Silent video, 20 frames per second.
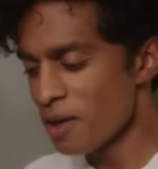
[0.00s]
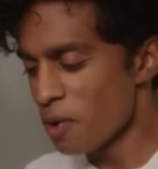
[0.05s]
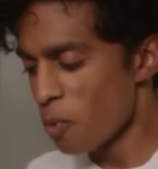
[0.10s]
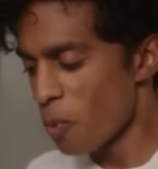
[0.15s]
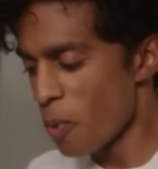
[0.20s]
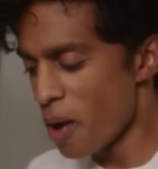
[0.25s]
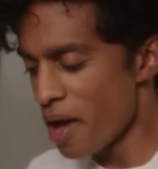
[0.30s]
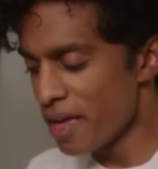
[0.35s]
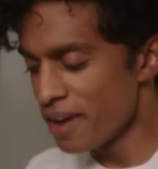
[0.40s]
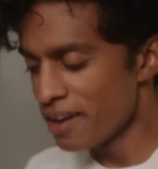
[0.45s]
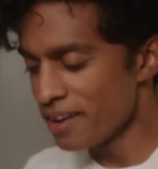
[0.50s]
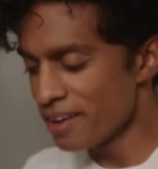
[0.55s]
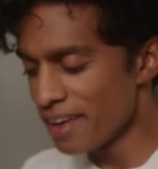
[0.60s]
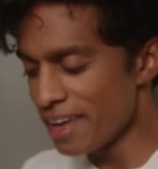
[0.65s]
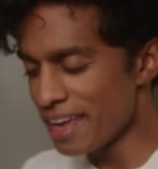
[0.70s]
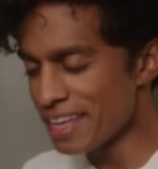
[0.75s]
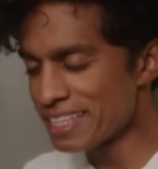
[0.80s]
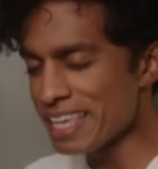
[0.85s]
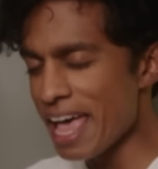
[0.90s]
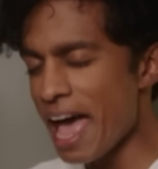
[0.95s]
when
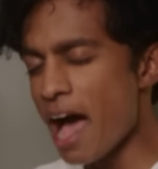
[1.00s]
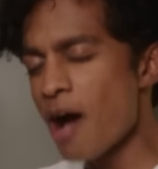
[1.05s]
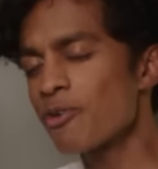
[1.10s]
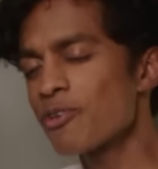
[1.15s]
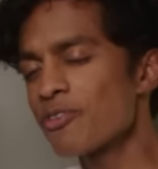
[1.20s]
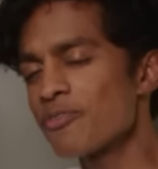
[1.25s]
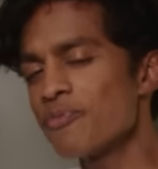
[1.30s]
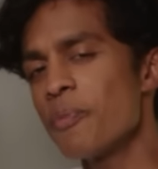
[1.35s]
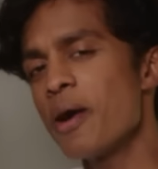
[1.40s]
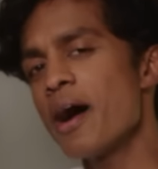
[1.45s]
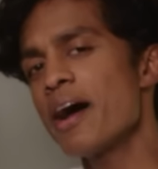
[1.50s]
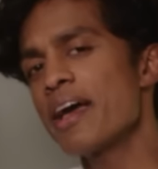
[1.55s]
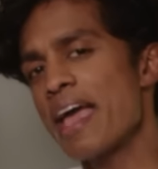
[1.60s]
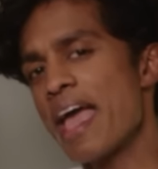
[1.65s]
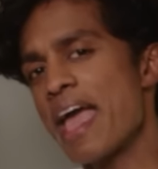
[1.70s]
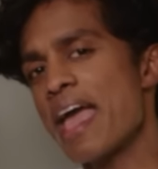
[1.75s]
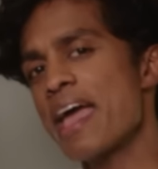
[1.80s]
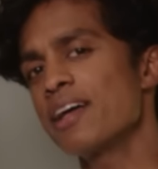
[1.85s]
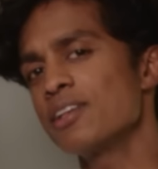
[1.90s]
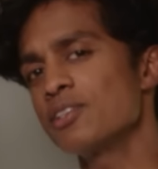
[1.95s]
it's out of my
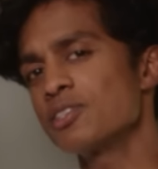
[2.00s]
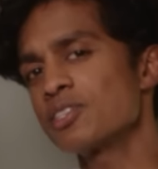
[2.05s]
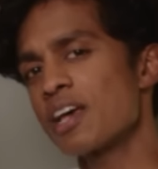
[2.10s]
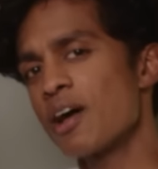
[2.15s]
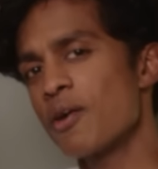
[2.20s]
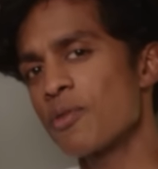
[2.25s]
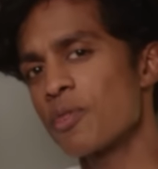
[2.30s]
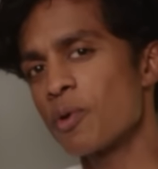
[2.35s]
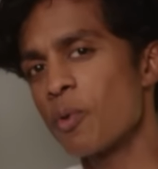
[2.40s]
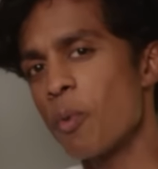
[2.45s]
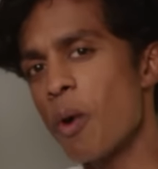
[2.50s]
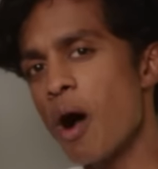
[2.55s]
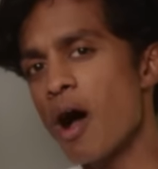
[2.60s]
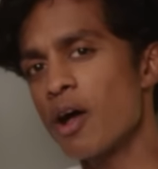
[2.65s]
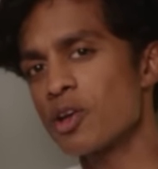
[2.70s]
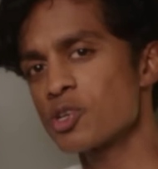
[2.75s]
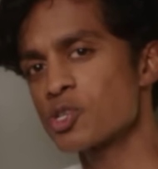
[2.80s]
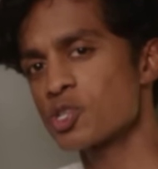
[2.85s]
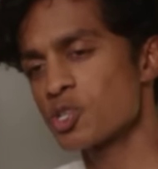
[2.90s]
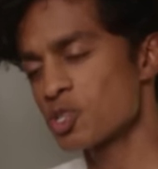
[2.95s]
hands how they're
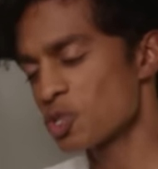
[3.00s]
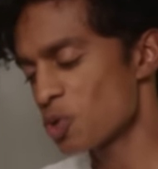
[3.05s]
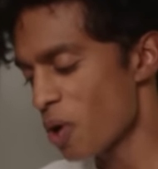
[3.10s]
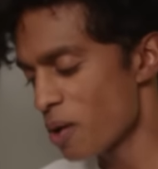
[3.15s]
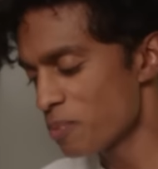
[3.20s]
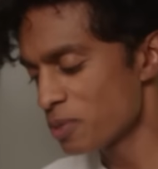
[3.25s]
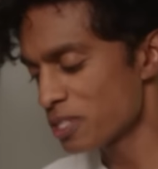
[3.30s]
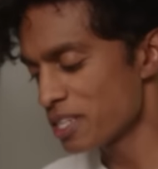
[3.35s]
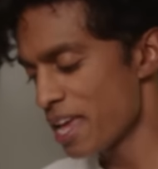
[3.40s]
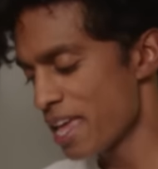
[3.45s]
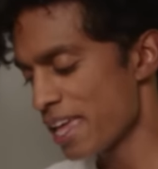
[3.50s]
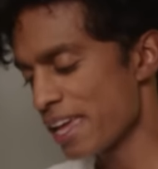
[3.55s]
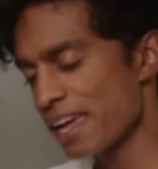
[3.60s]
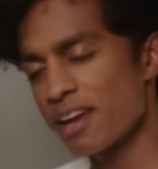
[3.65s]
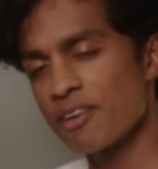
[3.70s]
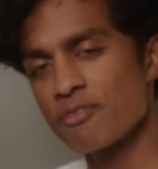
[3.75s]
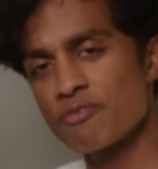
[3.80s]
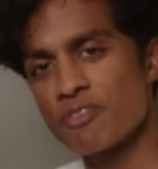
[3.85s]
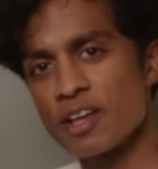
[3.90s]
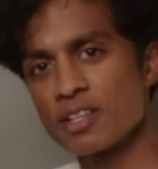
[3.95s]
washed. So I'm staying at
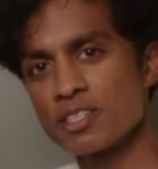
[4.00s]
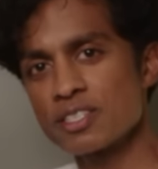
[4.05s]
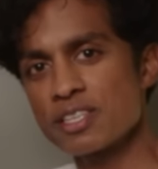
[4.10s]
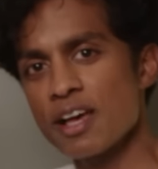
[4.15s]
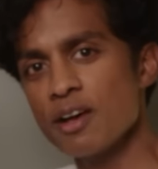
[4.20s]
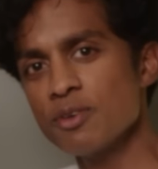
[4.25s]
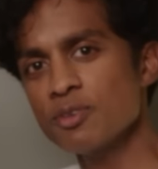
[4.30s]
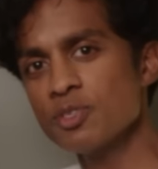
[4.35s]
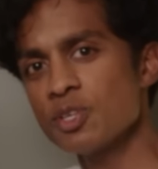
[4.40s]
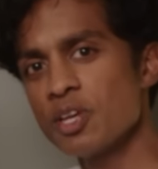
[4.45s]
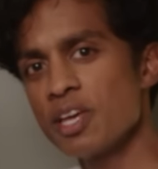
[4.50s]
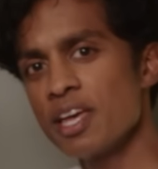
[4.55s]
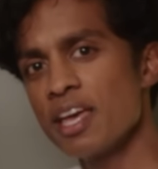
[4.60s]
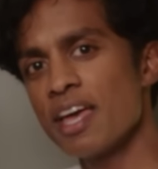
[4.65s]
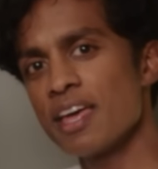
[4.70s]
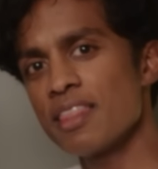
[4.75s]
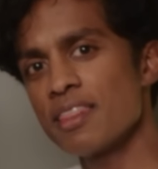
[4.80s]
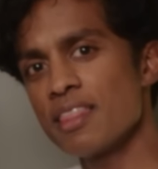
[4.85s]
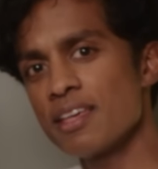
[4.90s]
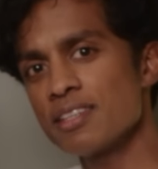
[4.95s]
a friend's house
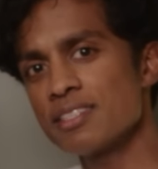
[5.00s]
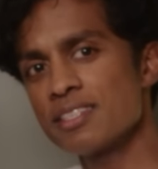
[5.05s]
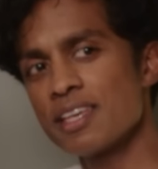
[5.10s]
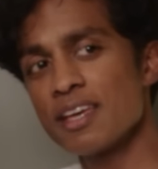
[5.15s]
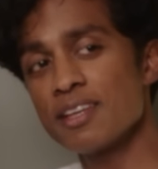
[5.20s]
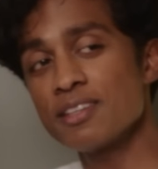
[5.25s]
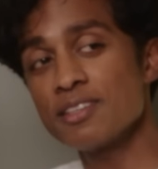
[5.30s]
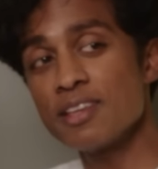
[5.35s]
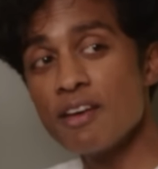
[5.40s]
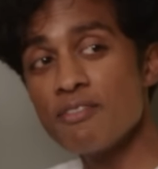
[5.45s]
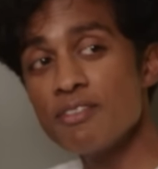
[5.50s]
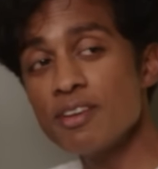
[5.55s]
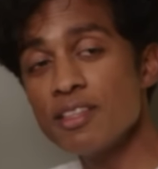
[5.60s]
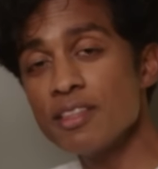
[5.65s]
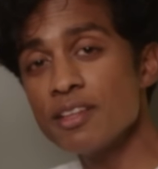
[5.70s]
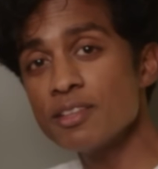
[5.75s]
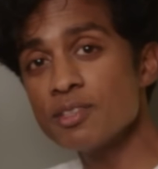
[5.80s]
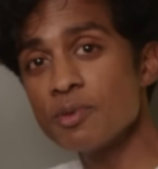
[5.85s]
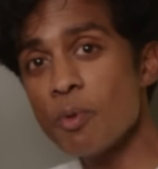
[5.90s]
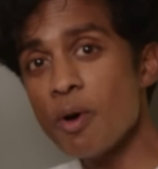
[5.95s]
and they say, do you have
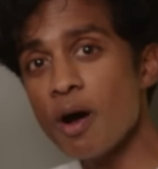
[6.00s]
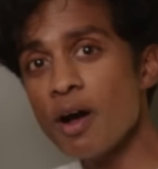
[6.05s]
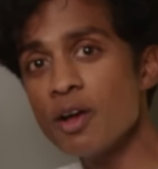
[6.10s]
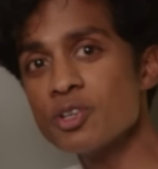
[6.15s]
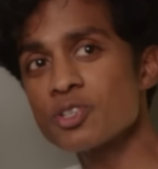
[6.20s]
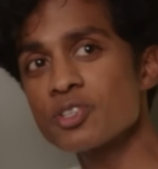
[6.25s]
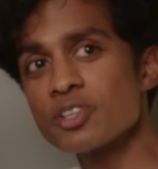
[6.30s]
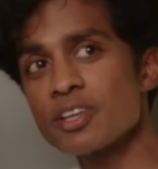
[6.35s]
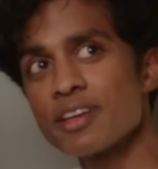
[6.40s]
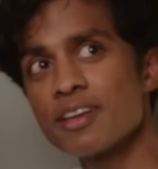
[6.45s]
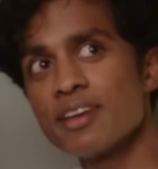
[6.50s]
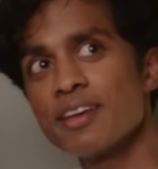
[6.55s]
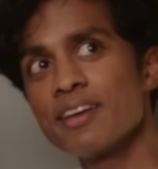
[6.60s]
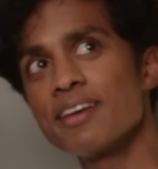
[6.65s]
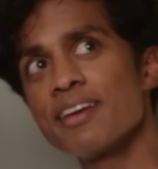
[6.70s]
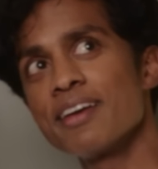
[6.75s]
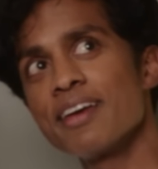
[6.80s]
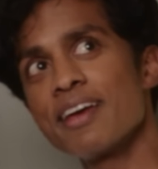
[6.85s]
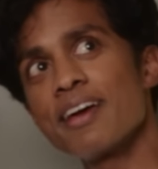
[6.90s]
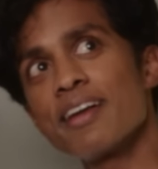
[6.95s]
anything to wash?
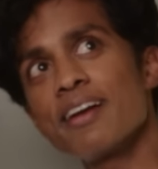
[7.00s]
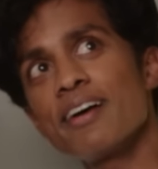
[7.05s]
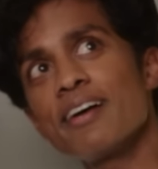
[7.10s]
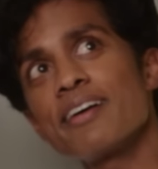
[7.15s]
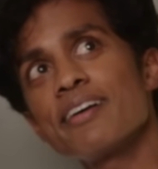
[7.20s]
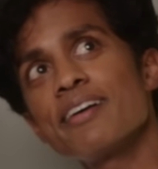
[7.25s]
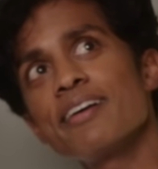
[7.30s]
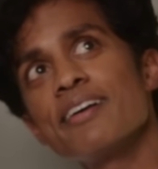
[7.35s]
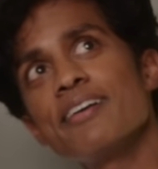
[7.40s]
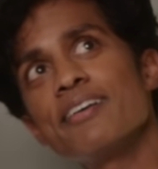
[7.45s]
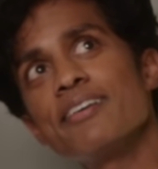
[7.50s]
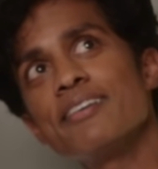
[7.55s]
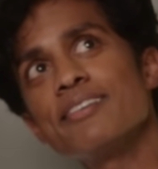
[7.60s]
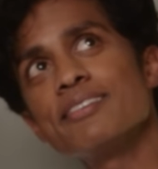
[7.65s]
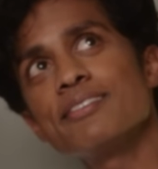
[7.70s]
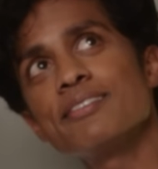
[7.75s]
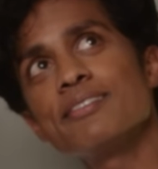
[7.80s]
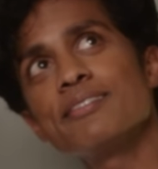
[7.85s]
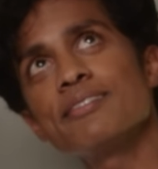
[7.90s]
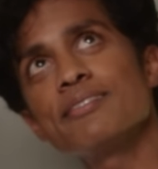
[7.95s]
And I go,
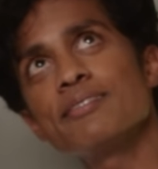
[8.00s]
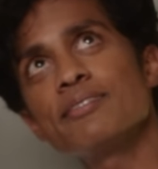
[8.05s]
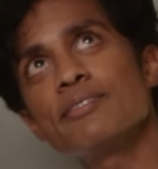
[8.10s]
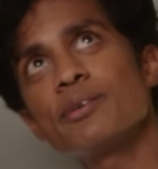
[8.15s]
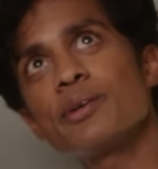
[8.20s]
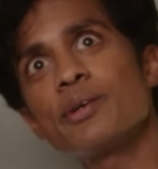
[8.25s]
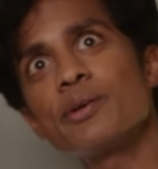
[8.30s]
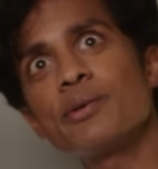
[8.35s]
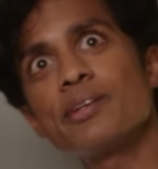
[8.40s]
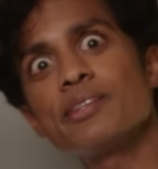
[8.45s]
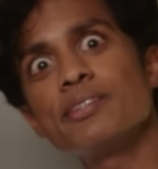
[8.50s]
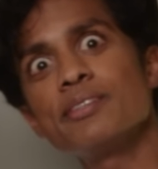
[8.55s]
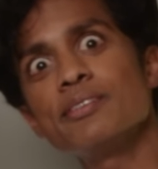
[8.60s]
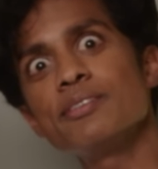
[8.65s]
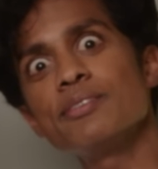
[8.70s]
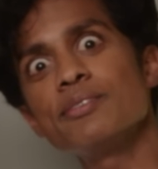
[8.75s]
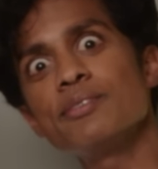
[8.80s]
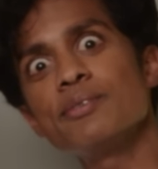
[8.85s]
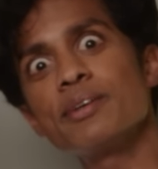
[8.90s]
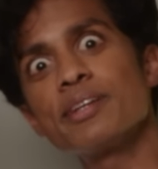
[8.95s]
what do I do?
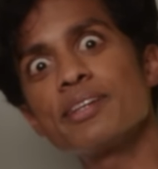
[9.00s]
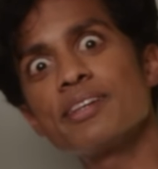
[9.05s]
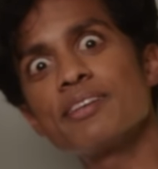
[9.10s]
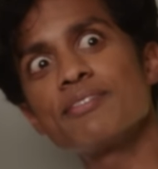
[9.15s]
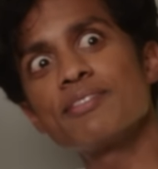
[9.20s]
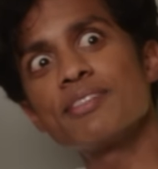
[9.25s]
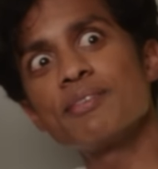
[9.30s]
Do I give